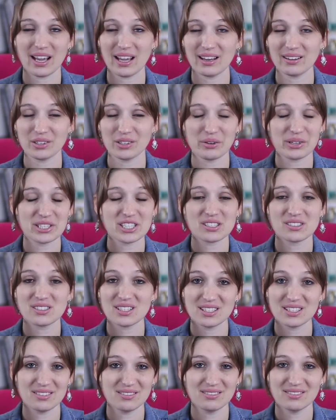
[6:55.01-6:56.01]
I don't know.
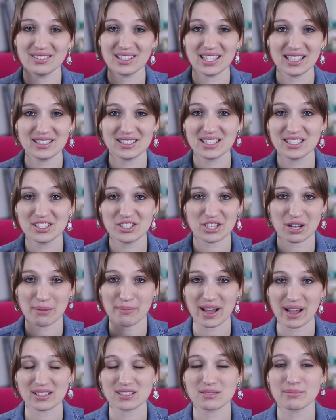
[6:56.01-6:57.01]
It didn't
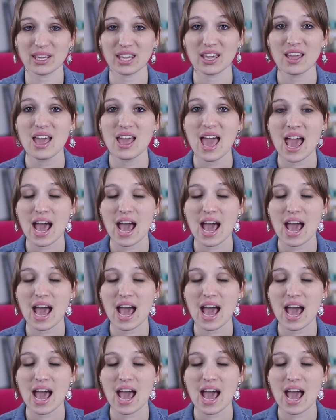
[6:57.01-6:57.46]
jump out to me.